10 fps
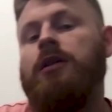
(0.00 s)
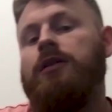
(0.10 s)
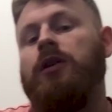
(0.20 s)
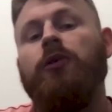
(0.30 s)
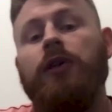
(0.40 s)

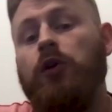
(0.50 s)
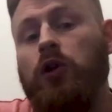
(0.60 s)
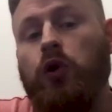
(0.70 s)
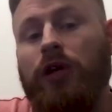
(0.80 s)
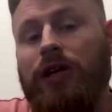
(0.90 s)
The other thing you
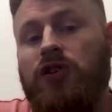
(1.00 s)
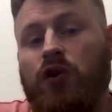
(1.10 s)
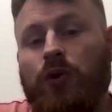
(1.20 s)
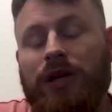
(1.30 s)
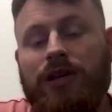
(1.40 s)
can look
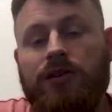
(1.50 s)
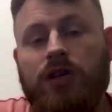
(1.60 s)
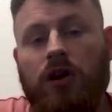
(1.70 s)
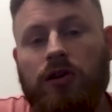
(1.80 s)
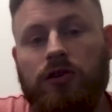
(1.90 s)
into
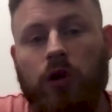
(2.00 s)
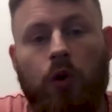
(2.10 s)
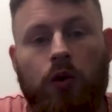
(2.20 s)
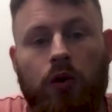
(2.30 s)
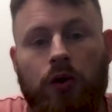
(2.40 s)
is
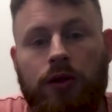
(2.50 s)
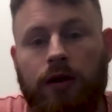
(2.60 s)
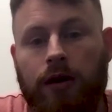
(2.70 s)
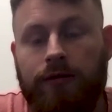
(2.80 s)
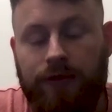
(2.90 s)
local
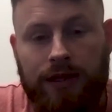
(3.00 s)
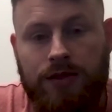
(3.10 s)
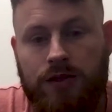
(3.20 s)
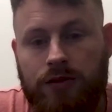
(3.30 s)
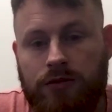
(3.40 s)

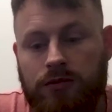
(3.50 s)
events.